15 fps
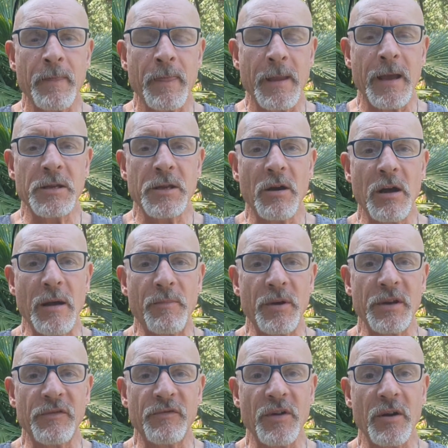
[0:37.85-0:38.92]
And you hop on
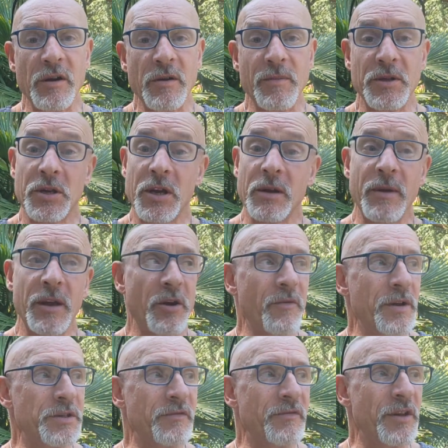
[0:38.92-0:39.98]
a ferry, but you got to make a
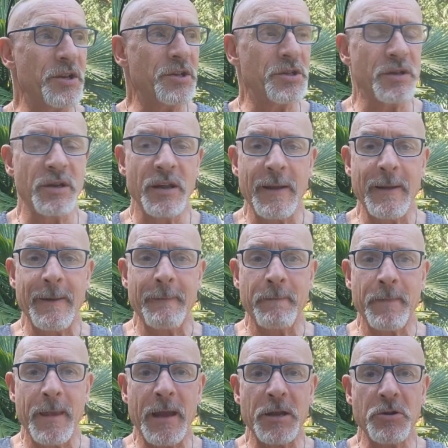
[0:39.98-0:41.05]
reservation,
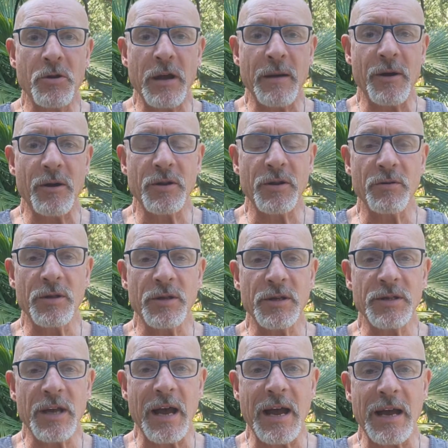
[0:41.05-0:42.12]
and you come out here to
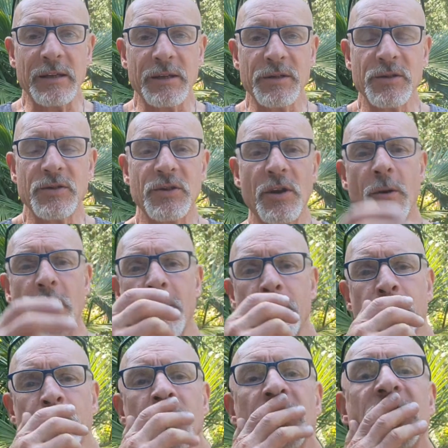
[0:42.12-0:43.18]
these islands. So
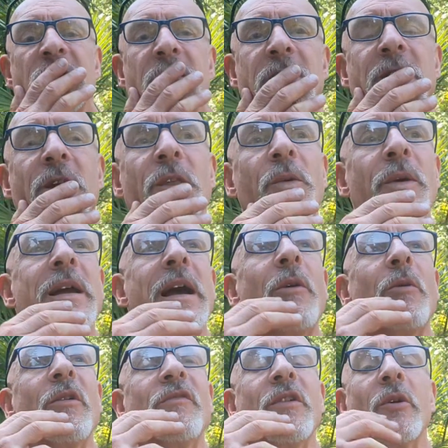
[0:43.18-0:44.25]
it's usually a
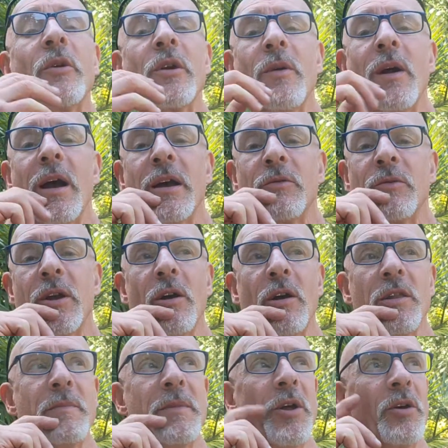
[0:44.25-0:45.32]
3-hour ferry ride we call
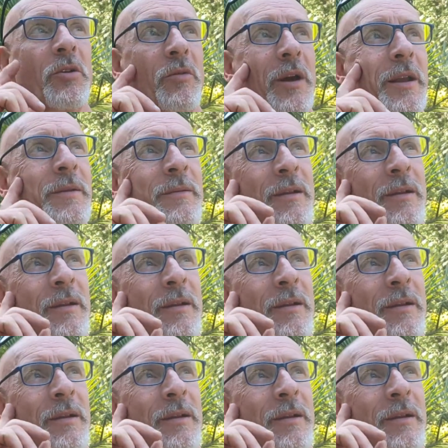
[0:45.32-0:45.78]
the Milk Run.